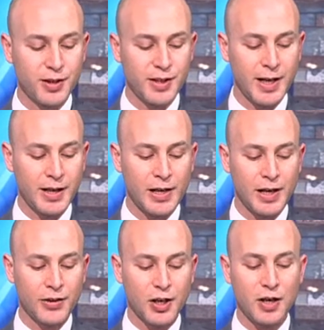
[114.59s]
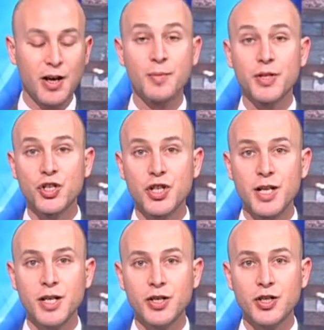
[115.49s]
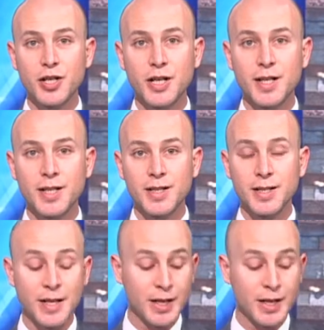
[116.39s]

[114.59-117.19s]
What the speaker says: today that the climate change is